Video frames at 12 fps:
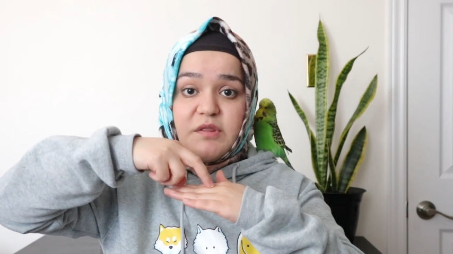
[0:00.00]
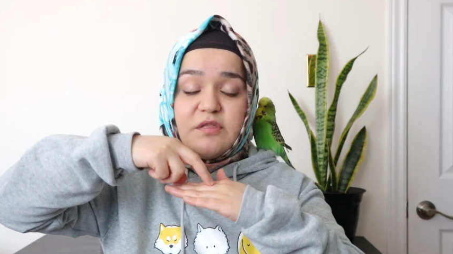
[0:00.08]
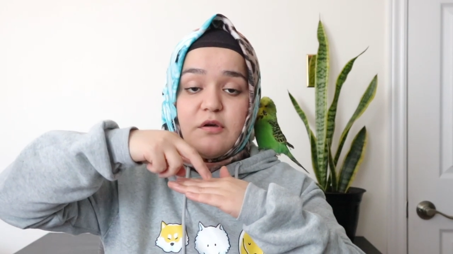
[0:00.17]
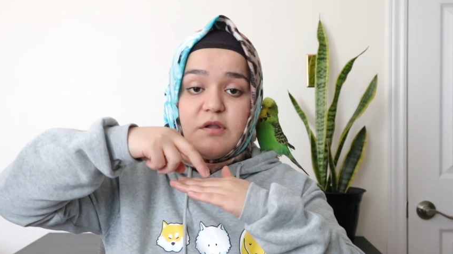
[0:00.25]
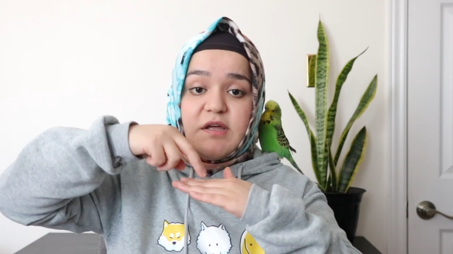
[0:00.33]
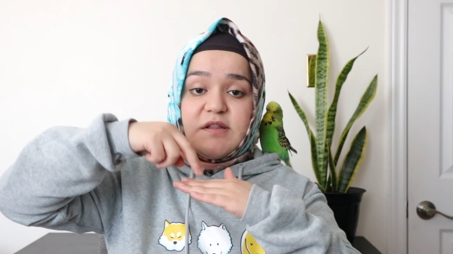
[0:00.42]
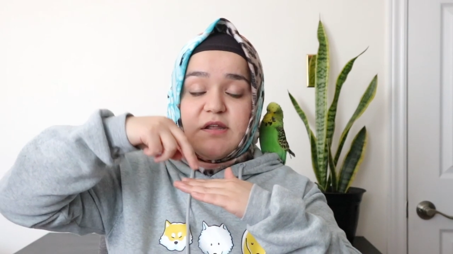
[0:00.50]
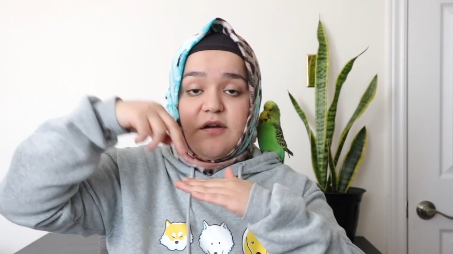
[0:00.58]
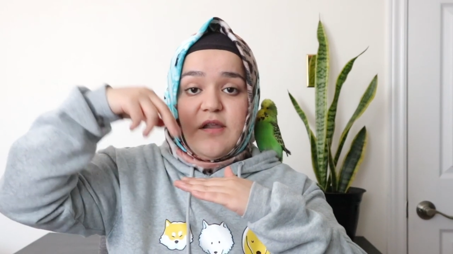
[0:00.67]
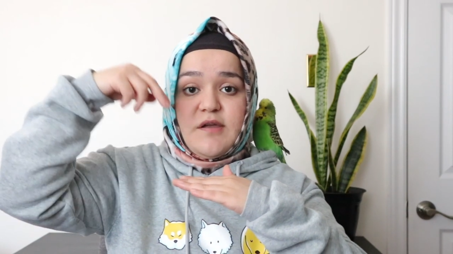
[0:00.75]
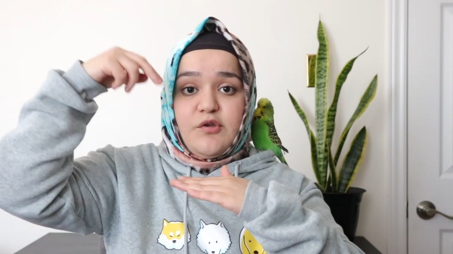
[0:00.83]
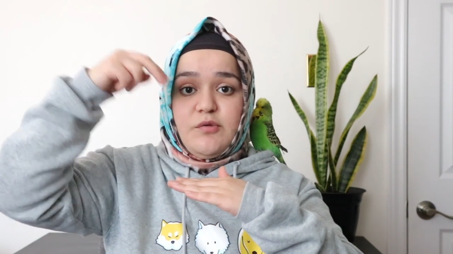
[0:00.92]
It's not like they're
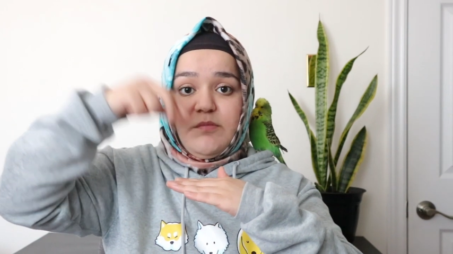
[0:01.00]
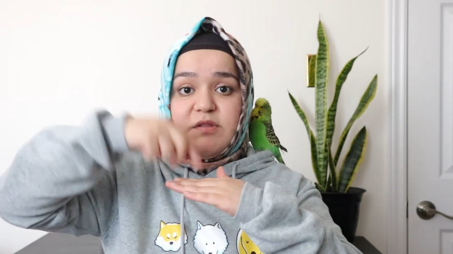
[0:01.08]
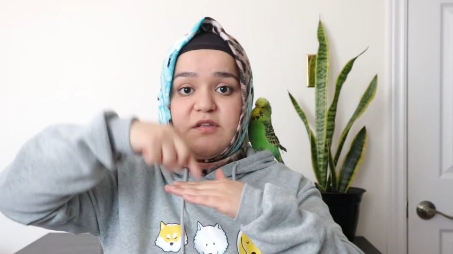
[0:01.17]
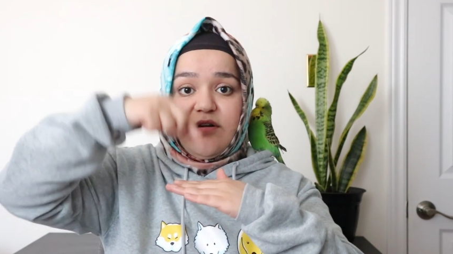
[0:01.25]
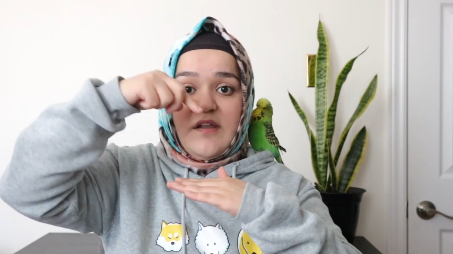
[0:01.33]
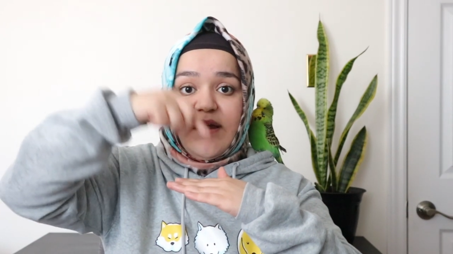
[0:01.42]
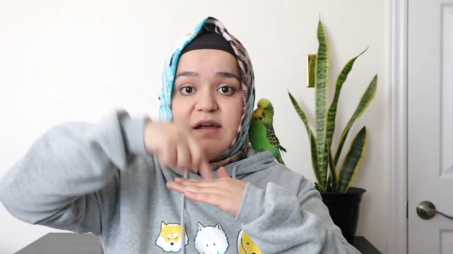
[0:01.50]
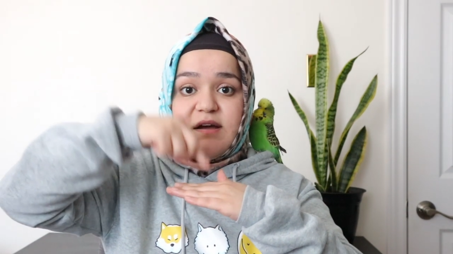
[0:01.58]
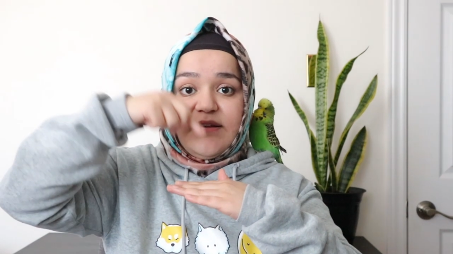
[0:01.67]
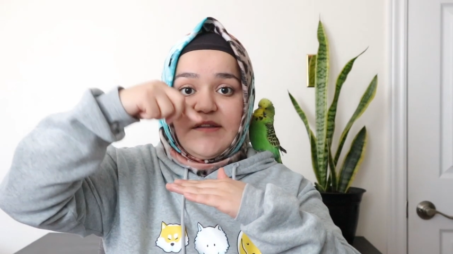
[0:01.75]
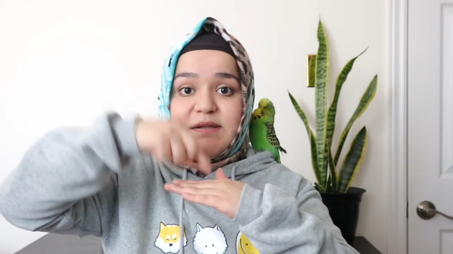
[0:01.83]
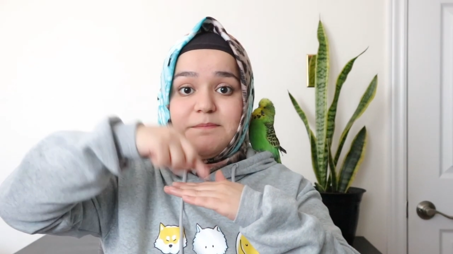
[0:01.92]
like humans, they're like
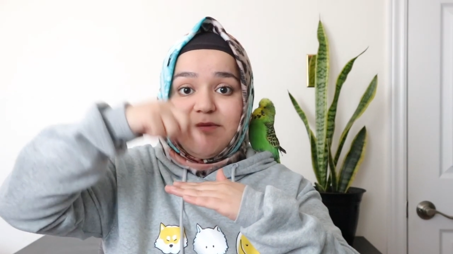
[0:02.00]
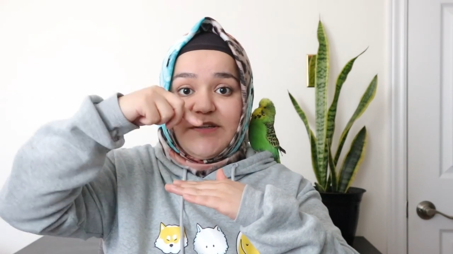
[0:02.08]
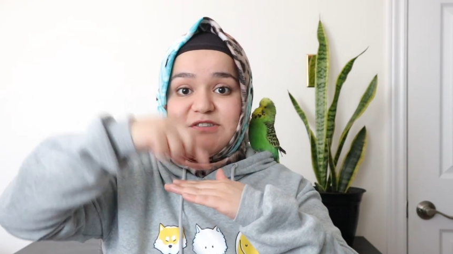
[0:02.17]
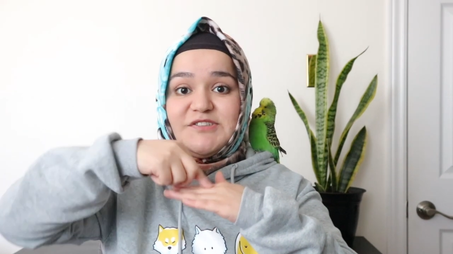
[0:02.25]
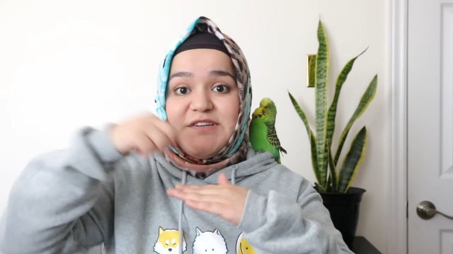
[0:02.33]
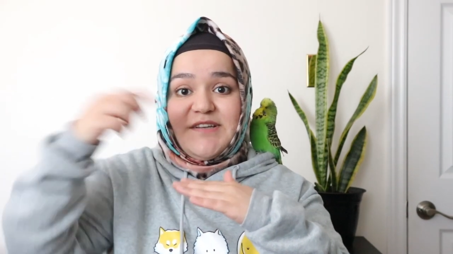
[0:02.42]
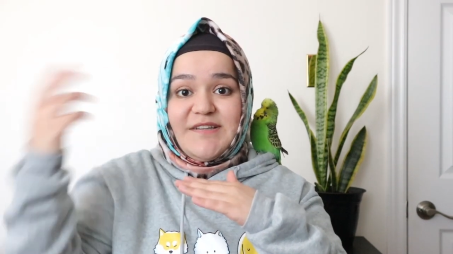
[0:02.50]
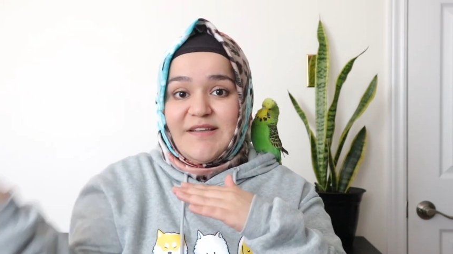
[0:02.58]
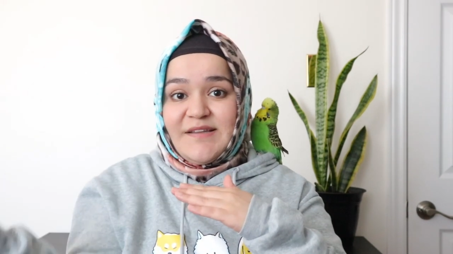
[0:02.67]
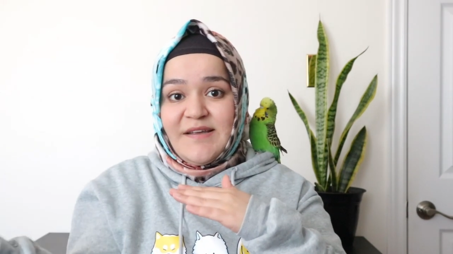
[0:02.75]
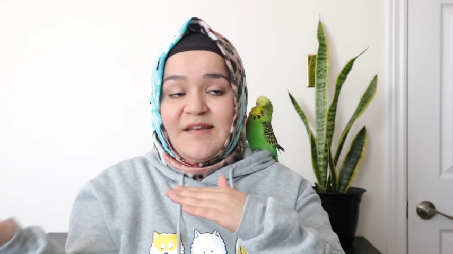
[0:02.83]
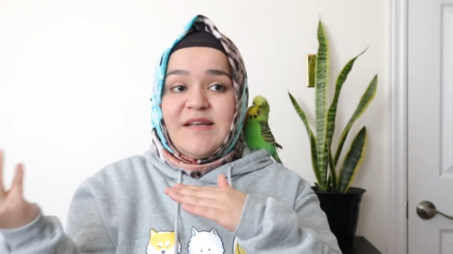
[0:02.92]
kind of tip touching it
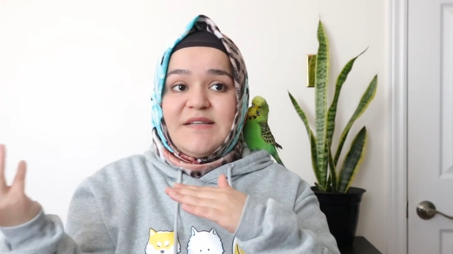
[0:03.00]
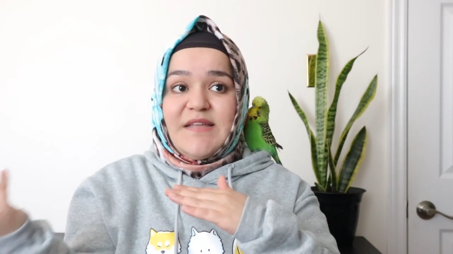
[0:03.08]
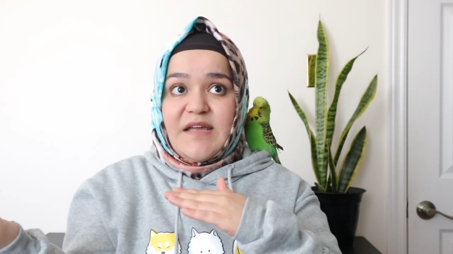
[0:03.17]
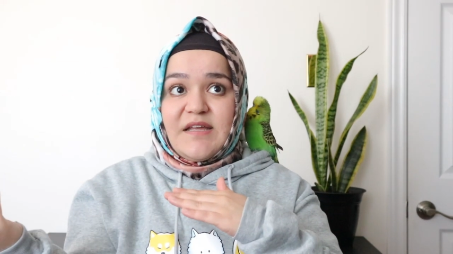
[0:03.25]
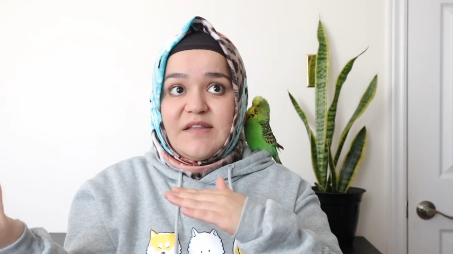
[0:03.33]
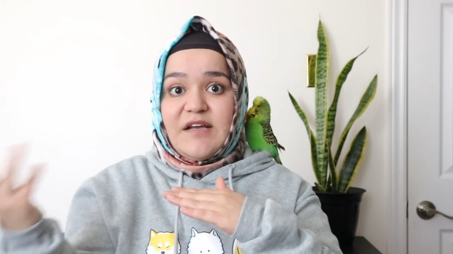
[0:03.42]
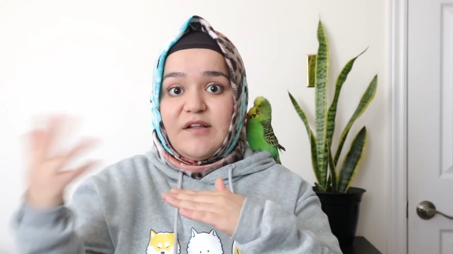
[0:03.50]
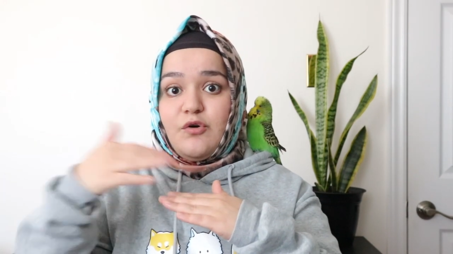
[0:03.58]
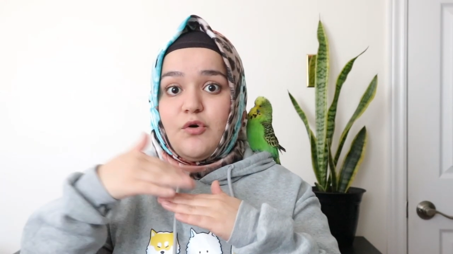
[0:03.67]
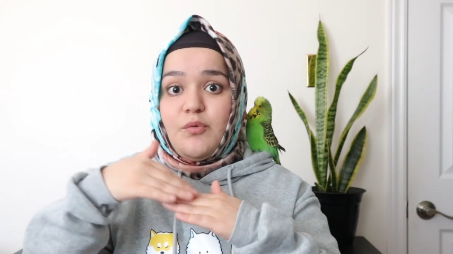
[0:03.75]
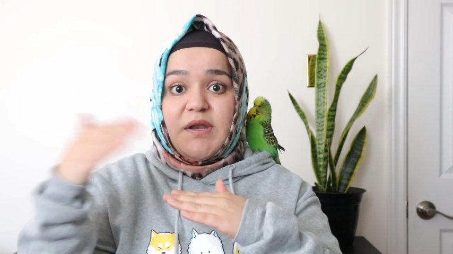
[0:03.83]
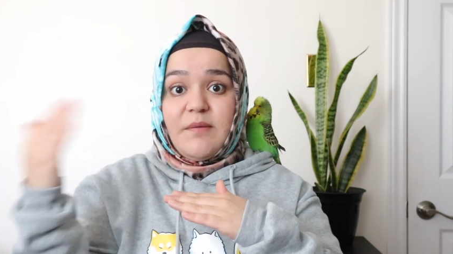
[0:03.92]
and they could tell,
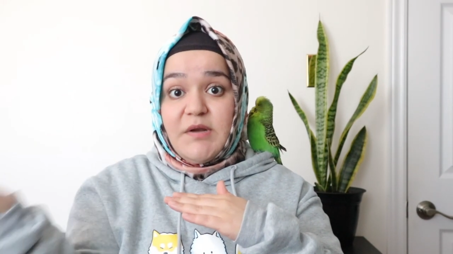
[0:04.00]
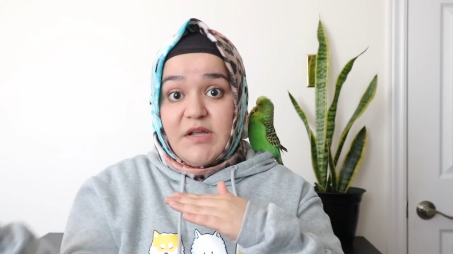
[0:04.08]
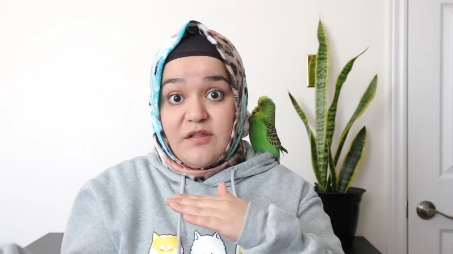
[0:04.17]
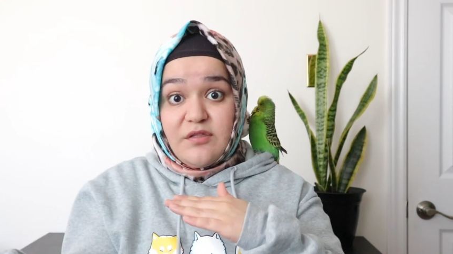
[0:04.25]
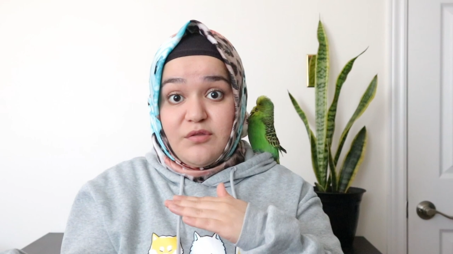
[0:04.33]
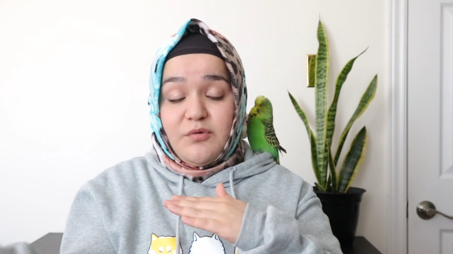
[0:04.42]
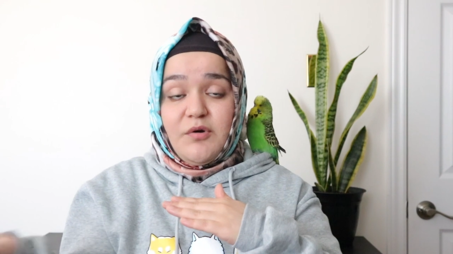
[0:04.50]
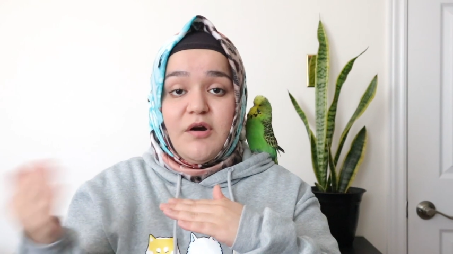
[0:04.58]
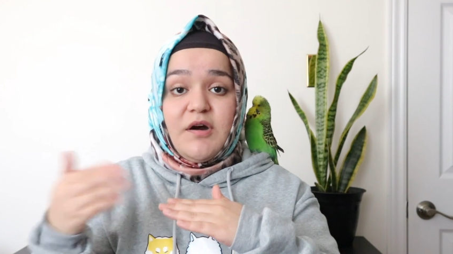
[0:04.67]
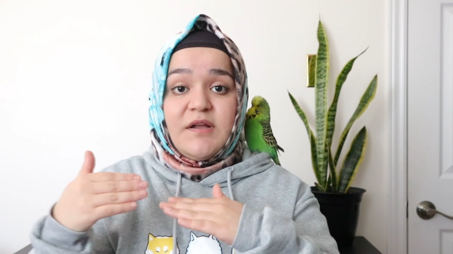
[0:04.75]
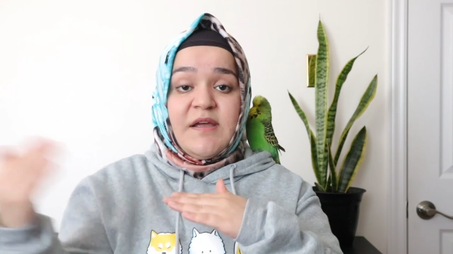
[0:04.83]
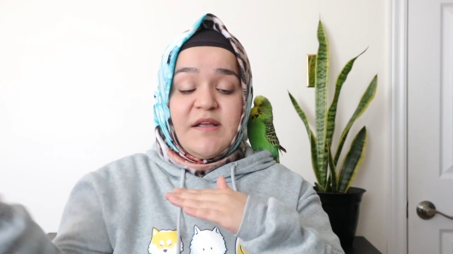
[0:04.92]
oh wait a minute, it's too
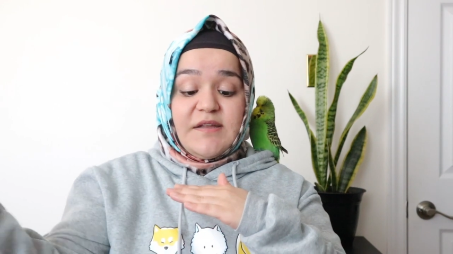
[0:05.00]
hot.